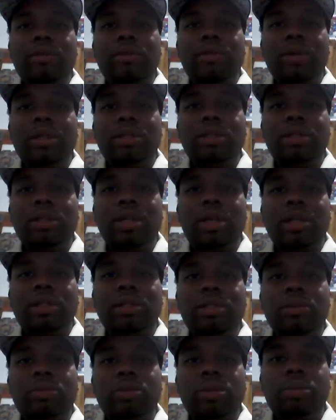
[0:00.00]

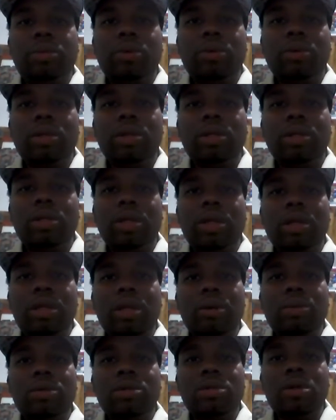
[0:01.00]
investigation reported that
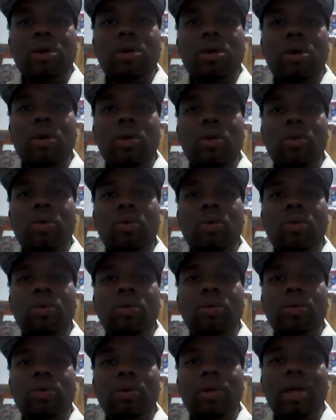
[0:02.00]
there was a hole